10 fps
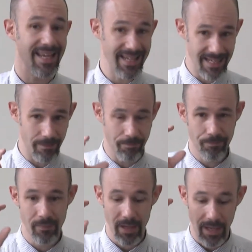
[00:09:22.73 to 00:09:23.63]
in
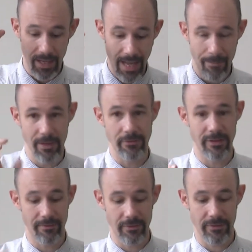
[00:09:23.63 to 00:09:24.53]
uh, ambulance
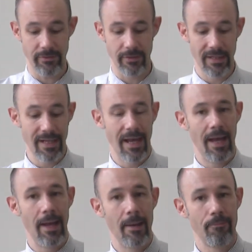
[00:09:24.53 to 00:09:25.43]
services
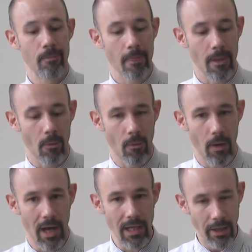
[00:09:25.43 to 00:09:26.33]

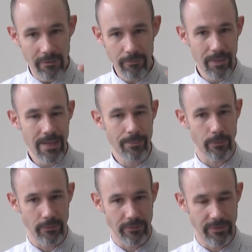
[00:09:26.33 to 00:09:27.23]
a lot of
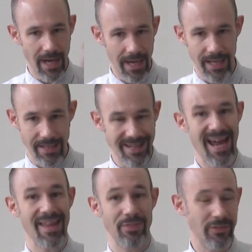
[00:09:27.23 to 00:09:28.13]
people died
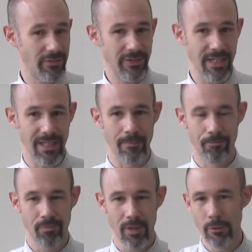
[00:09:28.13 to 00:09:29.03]
at the
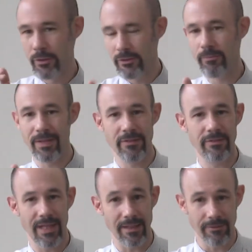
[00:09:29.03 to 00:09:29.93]
scene who could have been
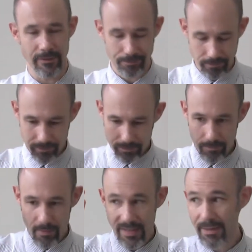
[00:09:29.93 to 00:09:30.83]
saved.
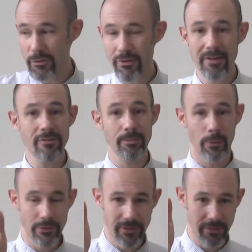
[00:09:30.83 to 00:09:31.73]
They were
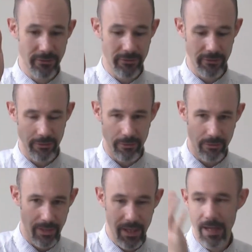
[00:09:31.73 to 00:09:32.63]
transported
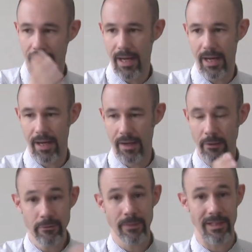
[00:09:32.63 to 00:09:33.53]
to uh,
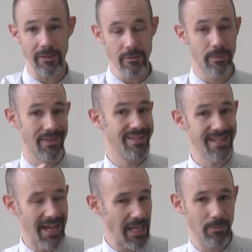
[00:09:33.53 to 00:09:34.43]
hospitals, but they
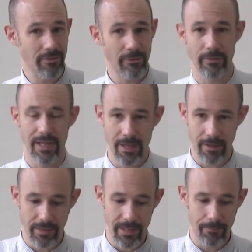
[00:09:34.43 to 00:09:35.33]
died before they
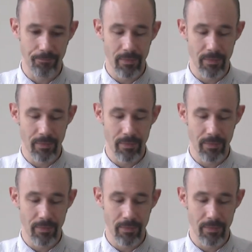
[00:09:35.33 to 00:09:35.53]
got there.